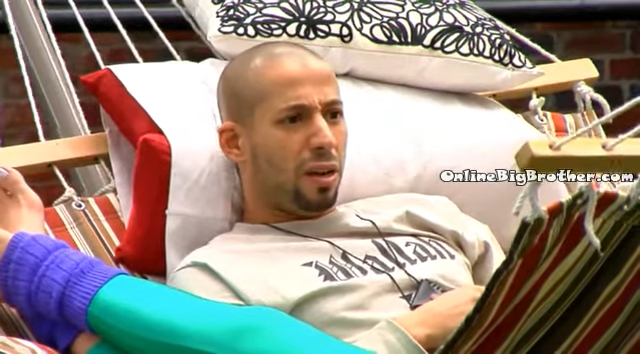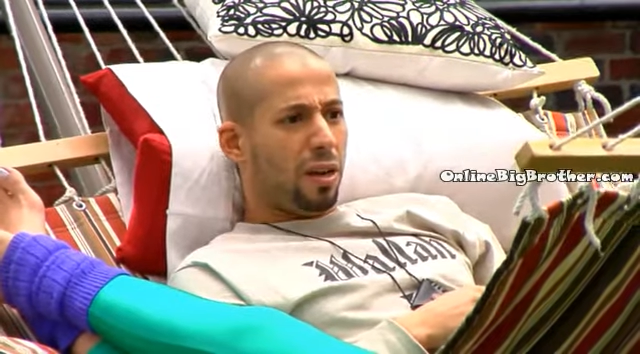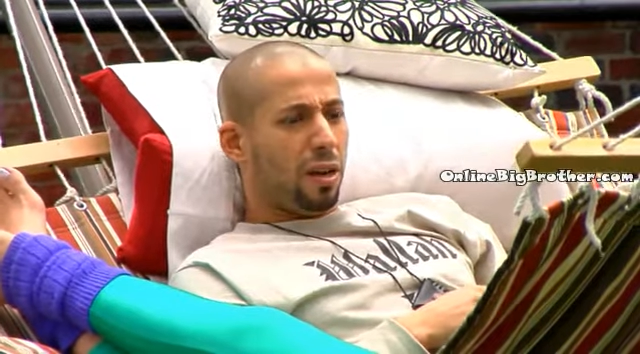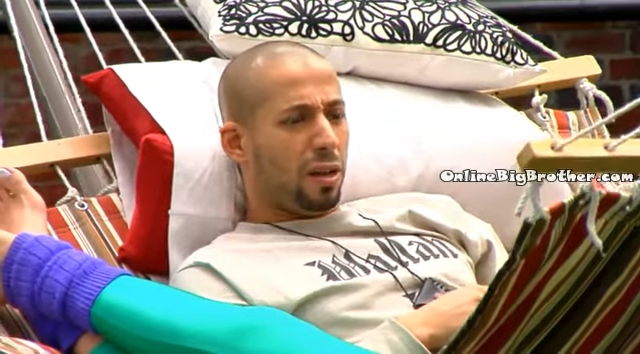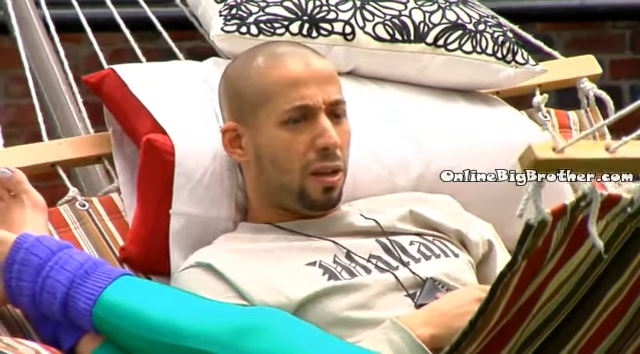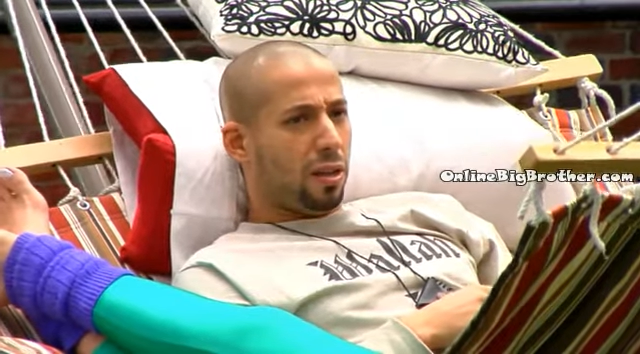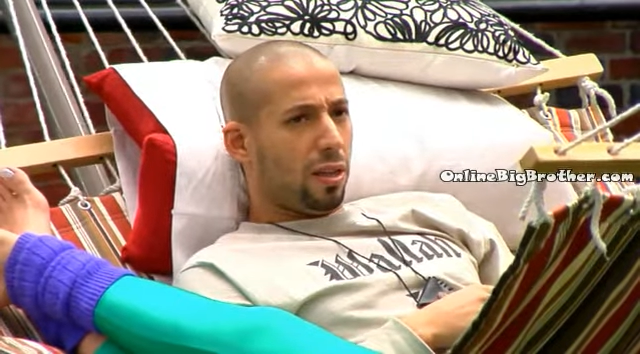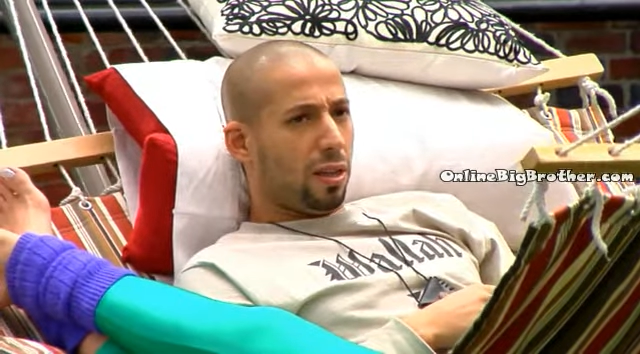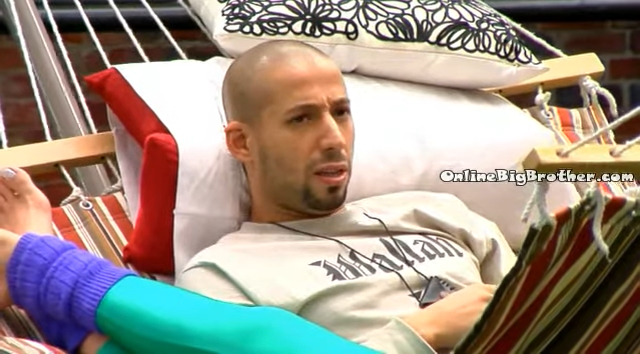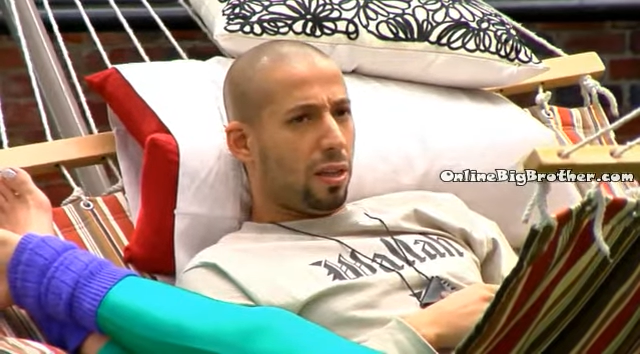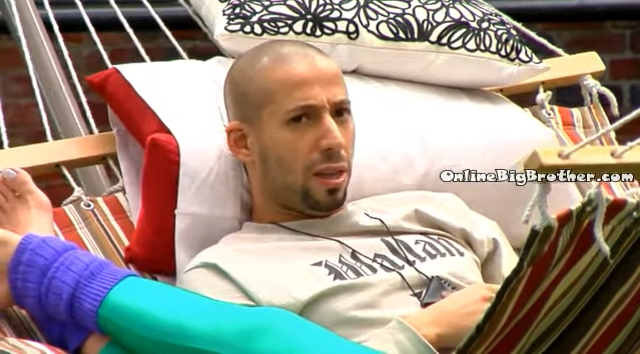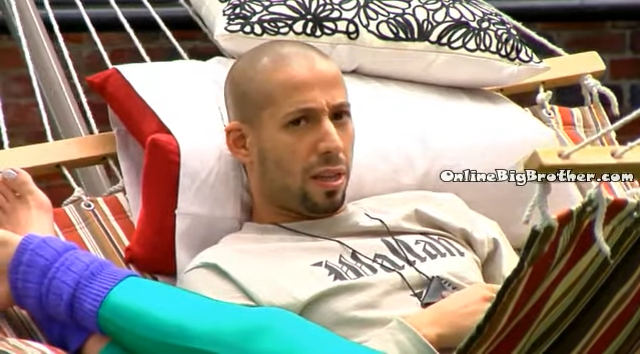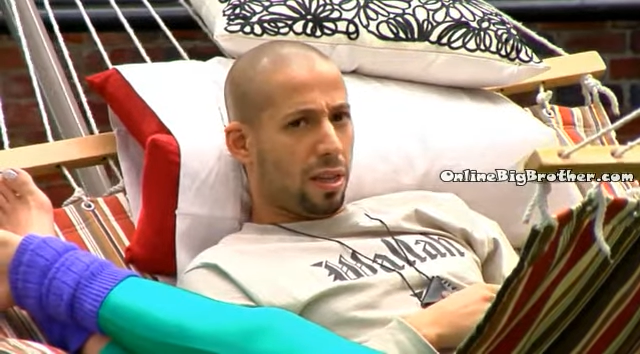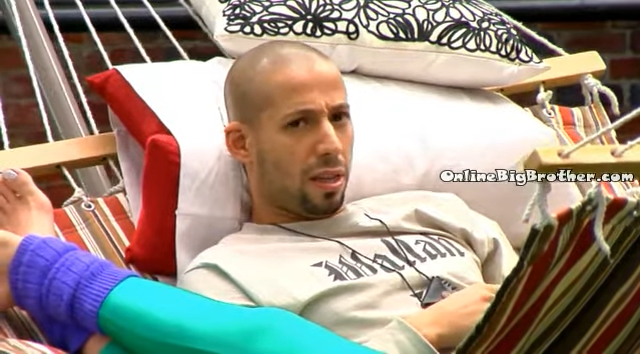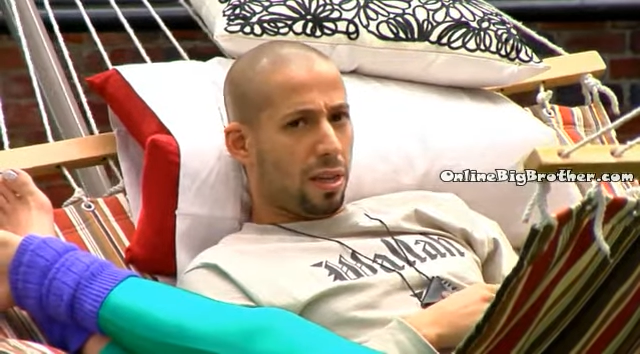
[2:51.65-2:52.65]
And
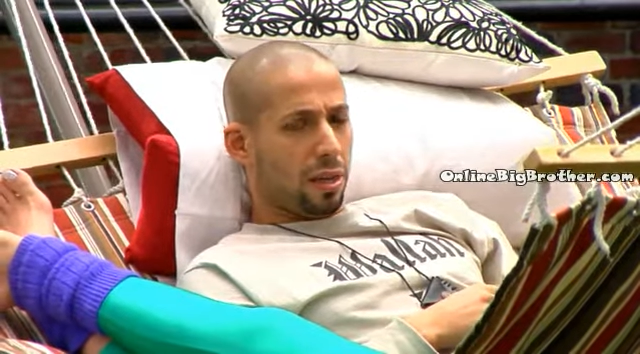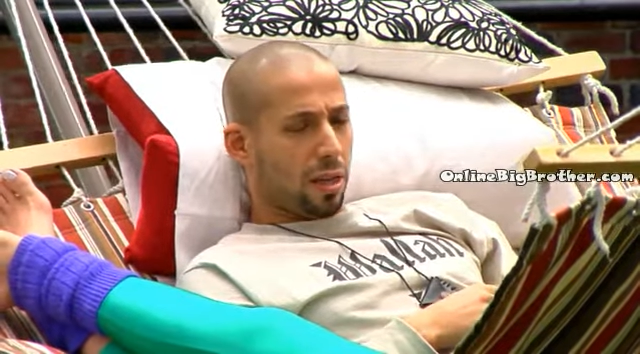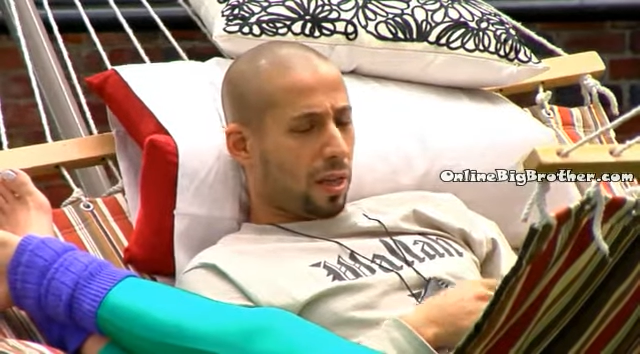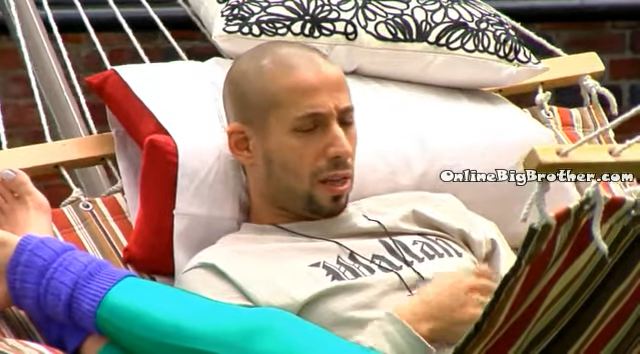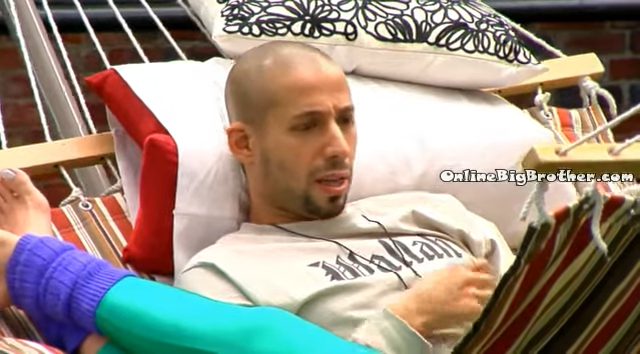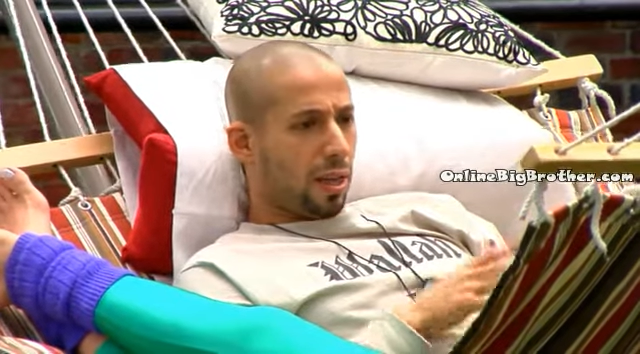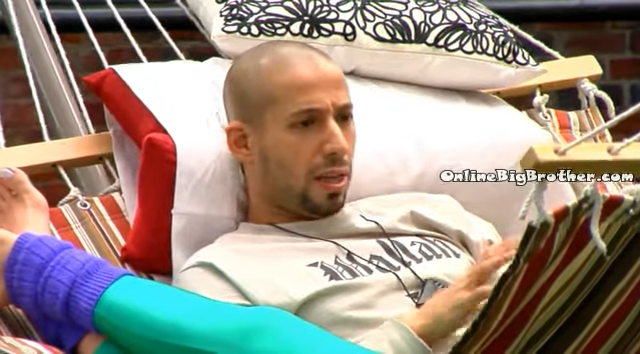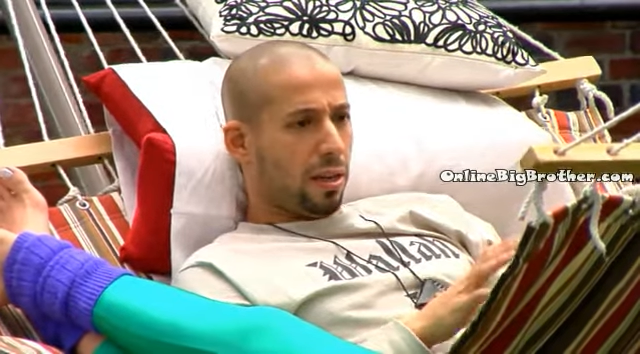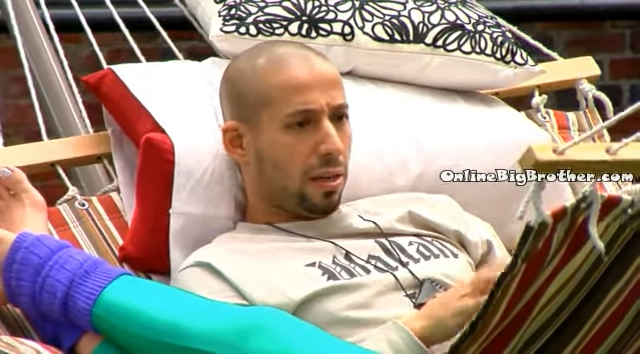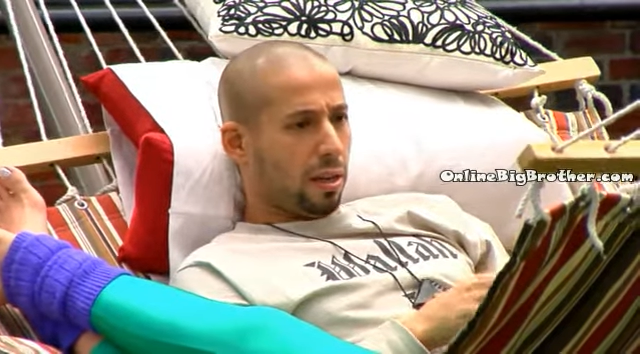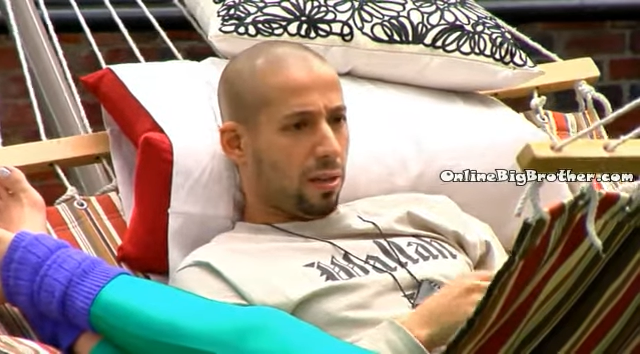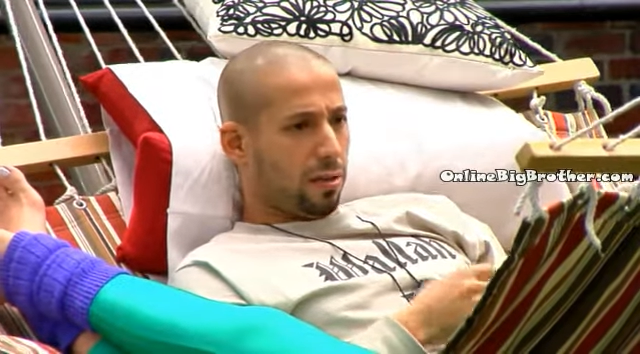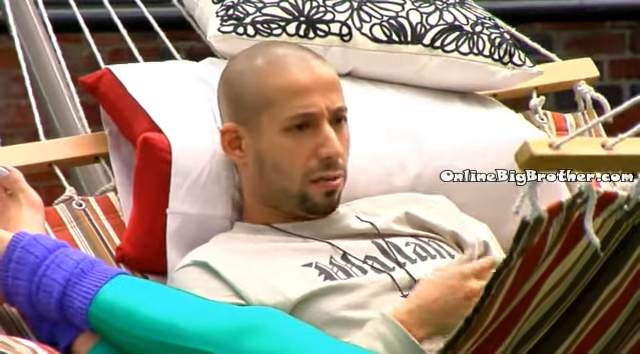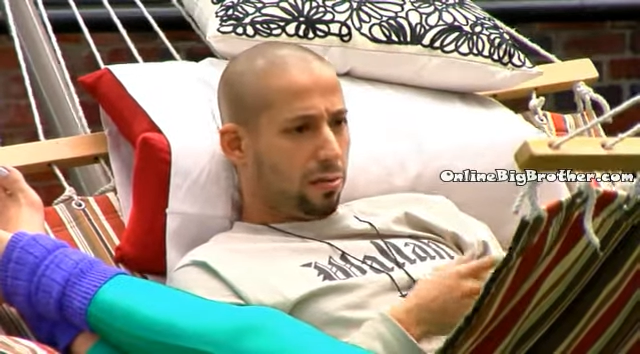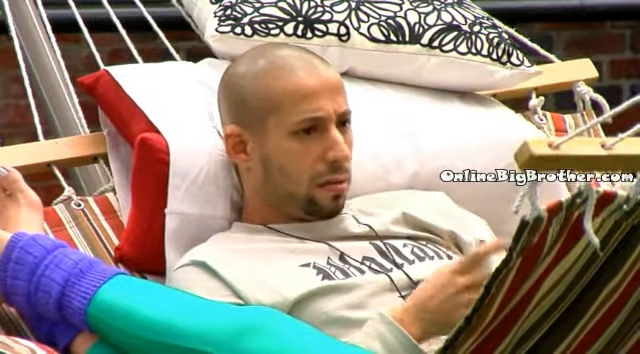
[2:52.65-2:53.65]
and then like Neda
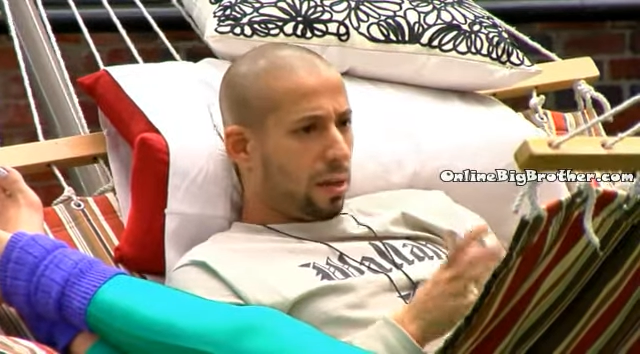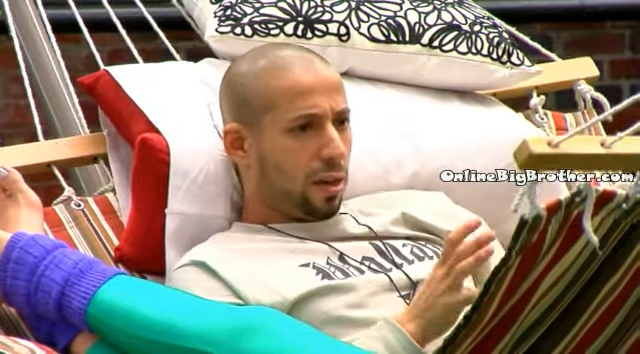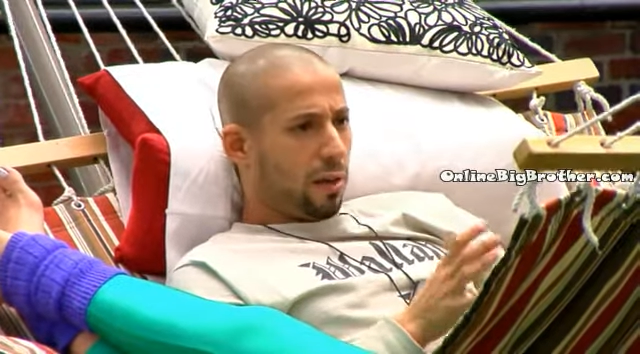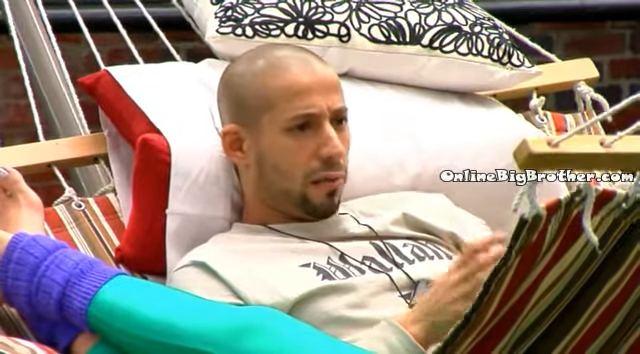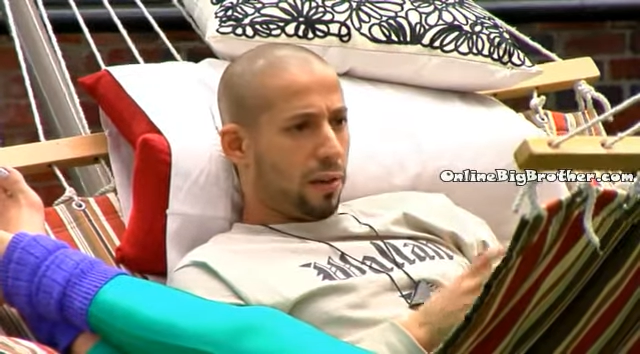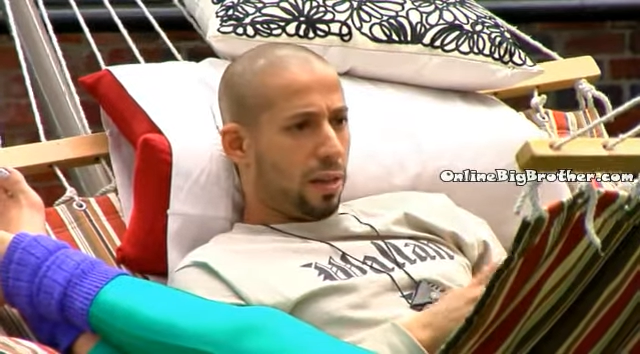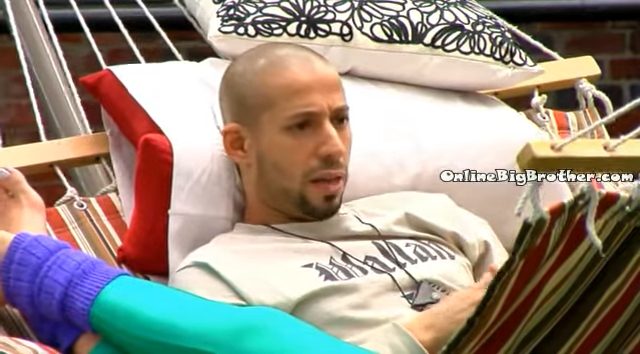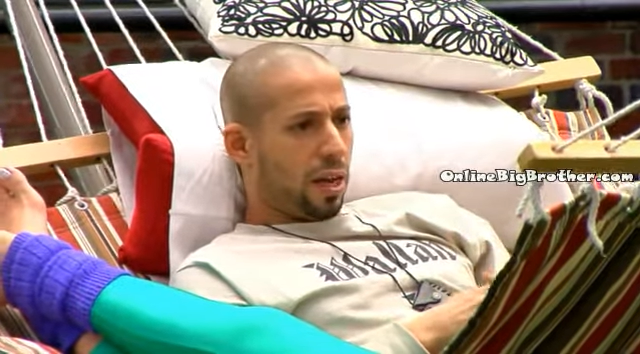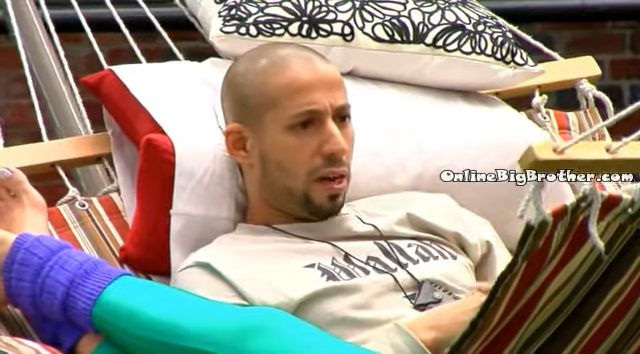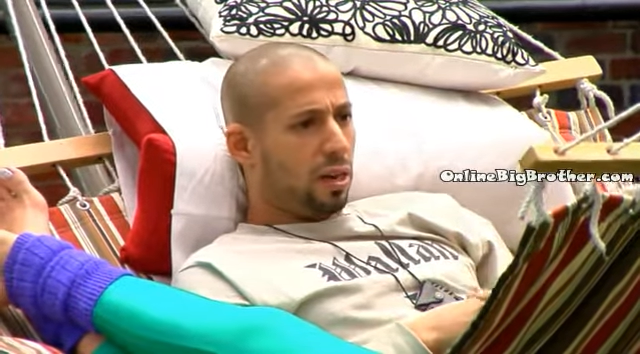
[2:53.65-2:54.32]
like didn't even care,